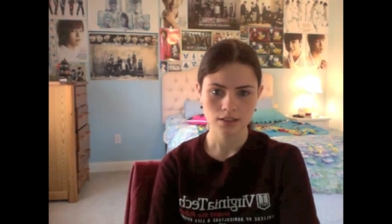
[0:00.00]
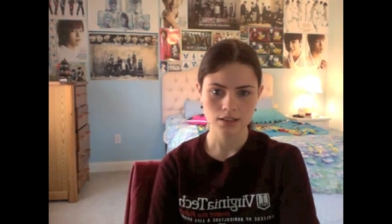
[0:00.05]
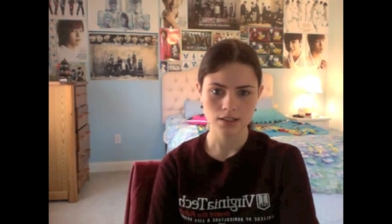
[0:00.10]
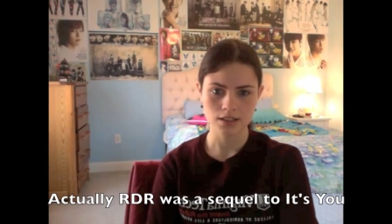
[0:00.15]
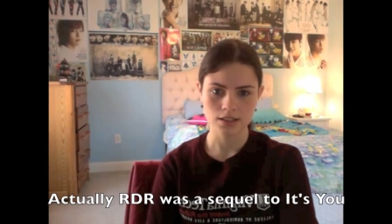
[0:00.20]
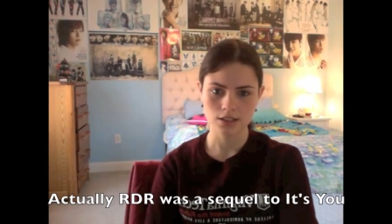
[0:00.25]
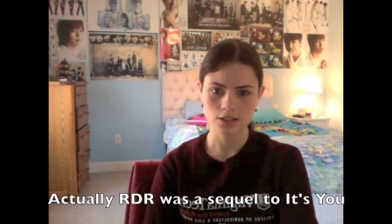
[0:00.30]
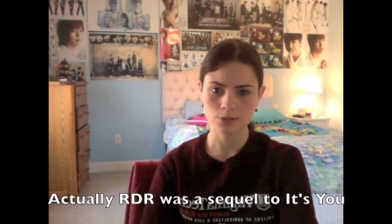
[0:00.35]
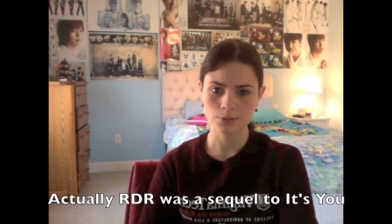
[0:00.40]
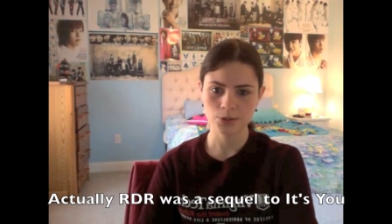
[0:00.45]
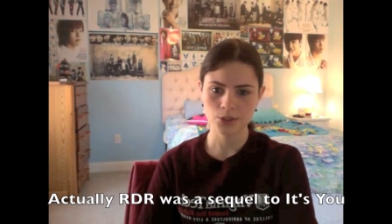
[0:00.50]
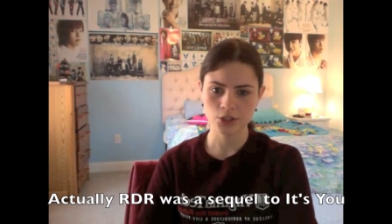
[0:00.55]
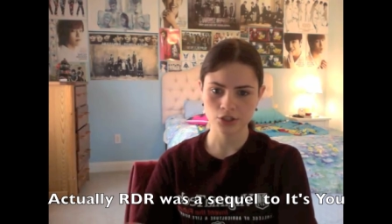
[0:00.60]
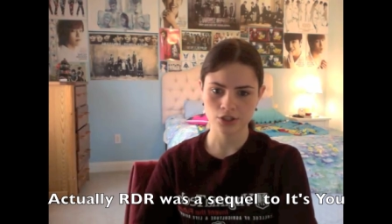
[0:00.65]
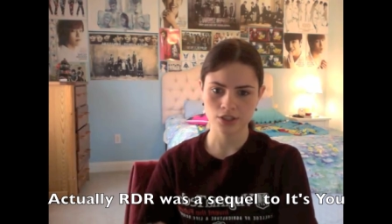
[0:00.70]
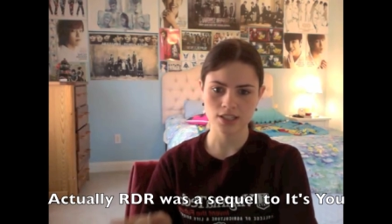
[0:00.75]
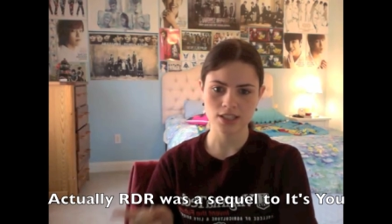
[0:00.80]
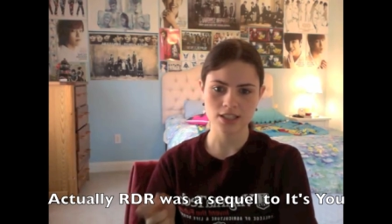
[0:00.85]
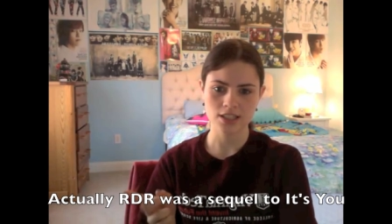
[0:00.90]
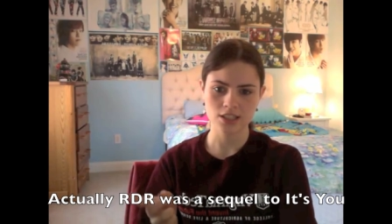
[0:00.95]
Because Super
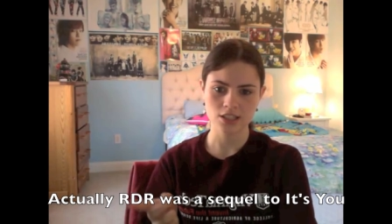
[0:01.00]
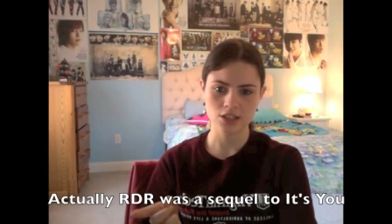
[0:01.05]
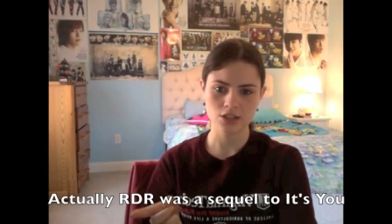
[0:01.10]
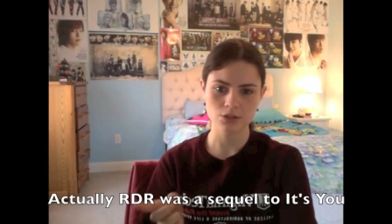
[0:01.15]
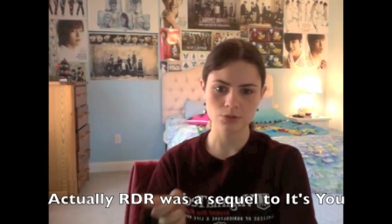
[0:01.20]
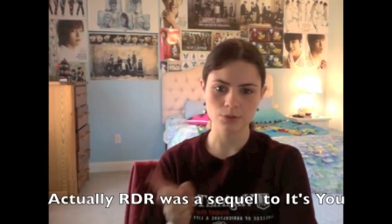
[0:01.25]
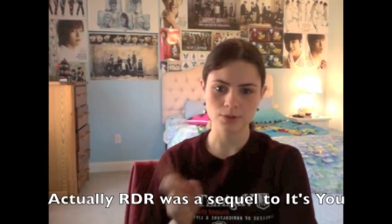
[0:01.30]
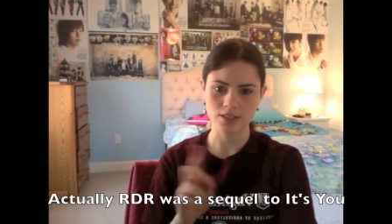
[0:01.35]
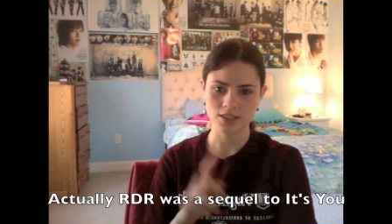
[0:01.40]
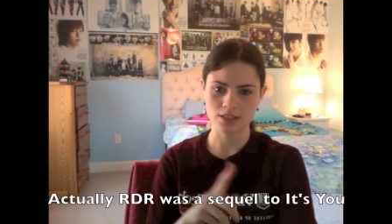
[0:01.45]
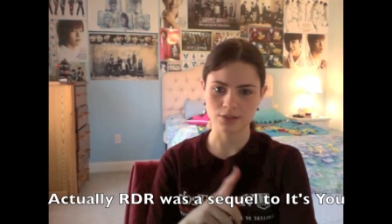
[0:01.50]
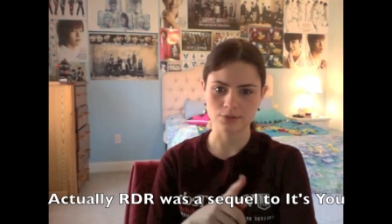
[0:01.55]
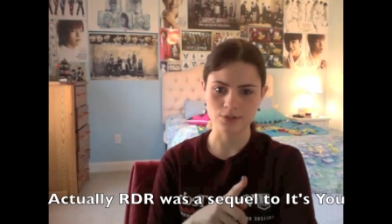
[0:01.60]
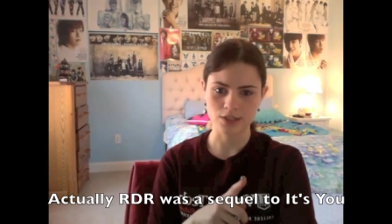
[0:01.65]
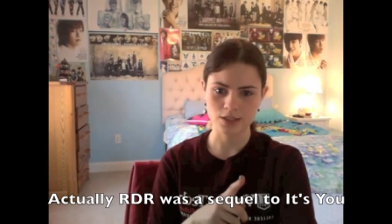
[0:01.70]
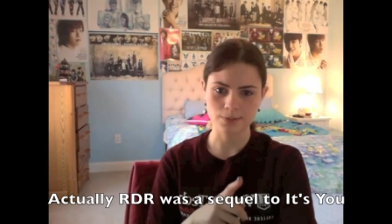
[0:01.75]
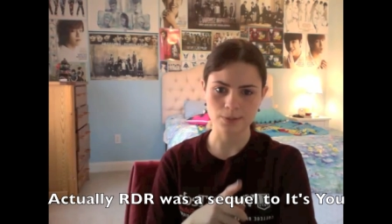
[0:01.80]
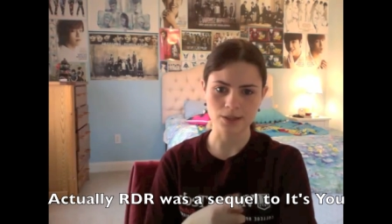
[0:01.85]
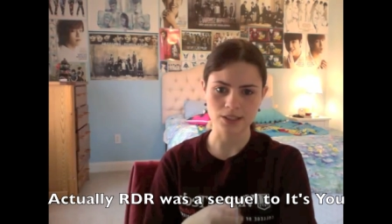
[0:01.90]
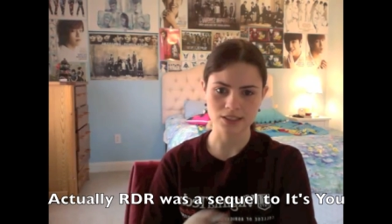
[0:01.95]
Junior's It's You was the
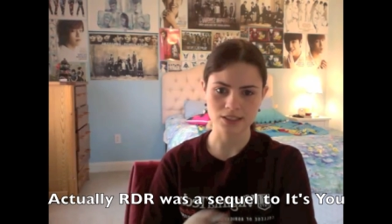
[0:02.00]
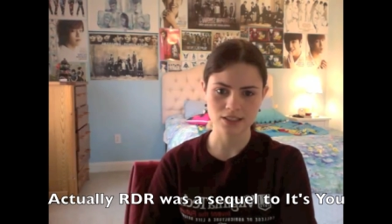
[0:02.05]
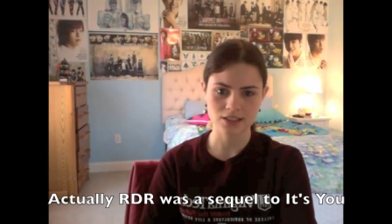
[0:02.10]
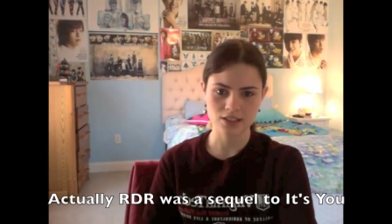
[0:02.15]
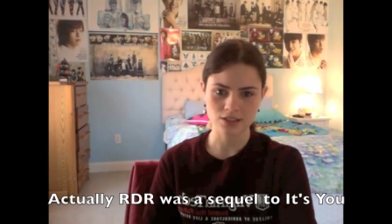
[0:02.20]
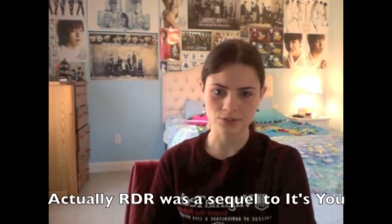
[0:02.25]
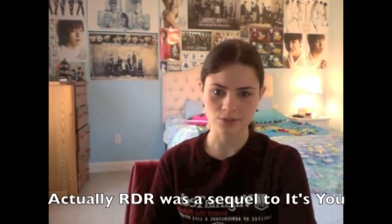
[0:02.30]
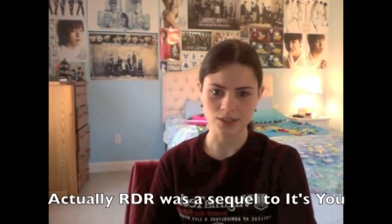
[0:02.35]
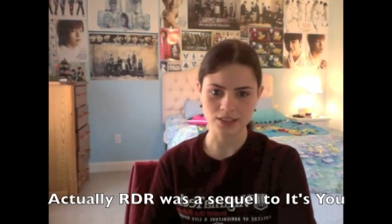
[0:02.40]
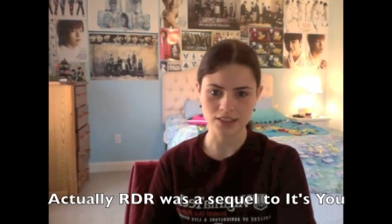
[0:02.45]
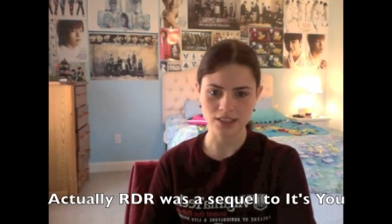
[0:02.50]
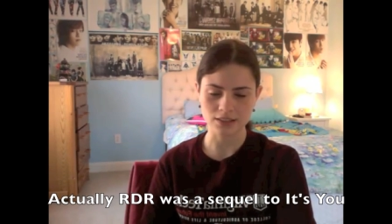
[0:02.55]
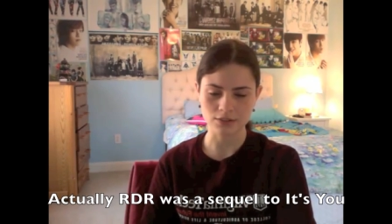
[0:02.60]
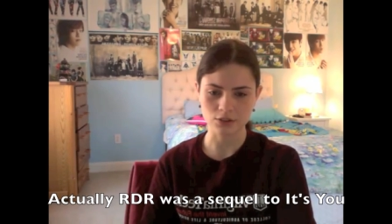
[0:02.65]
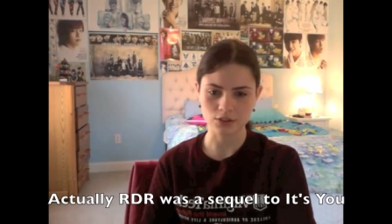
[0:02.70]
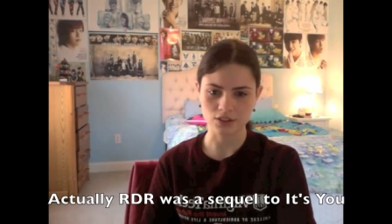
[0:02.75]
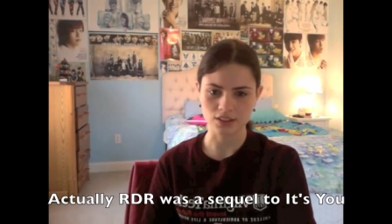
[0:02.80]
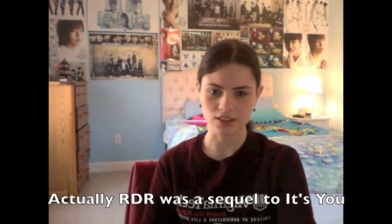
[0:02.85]
response to Run Devil